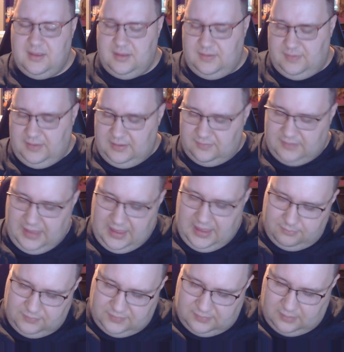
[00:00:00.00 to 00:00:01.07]
These
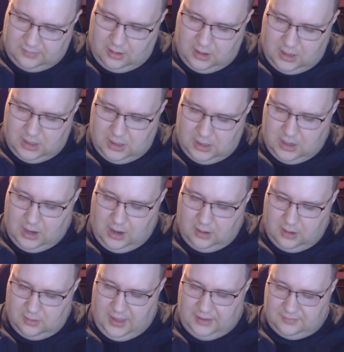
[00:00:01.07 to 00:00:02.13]
games
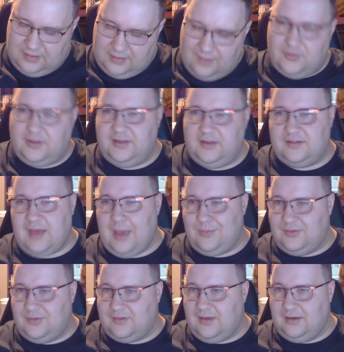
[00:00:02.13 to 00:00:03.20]
are like definitely time
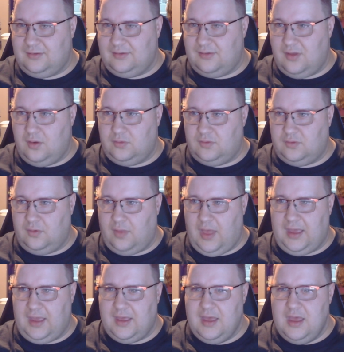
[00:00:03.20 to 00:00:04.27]
sinks though, so
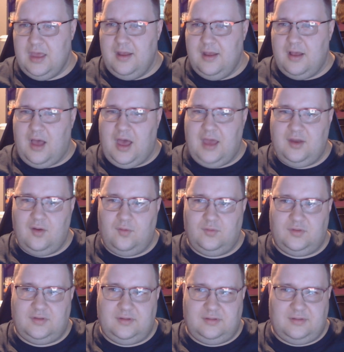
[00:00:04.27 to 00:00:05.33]
like I
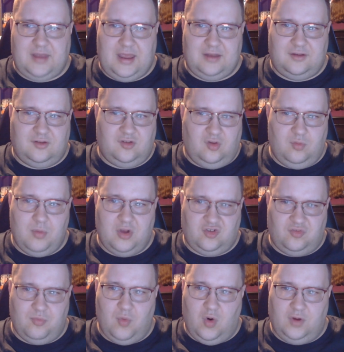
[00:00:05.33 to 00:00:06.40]
don't tend to do much
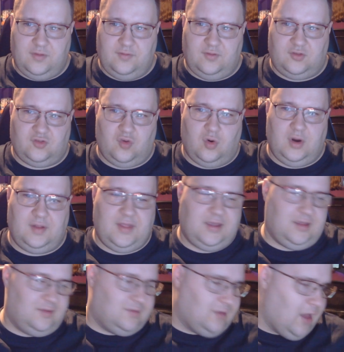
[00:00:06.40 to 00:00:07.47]
more than the story. Like
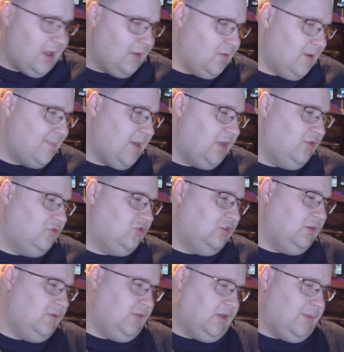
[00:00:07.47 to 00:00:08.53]
in Skyrim, I usually
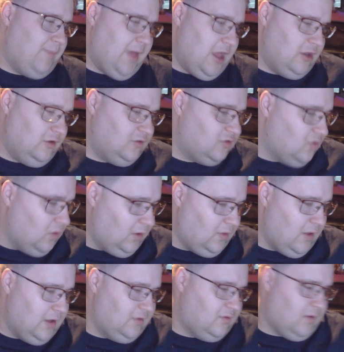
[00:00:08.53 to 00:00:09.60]
do the companion
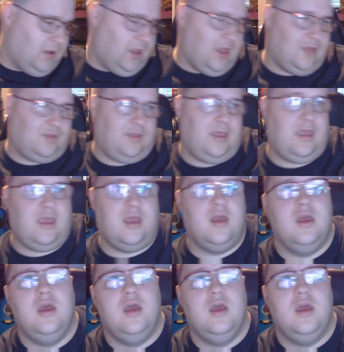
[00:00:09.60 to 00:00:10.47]
storyline so I can get the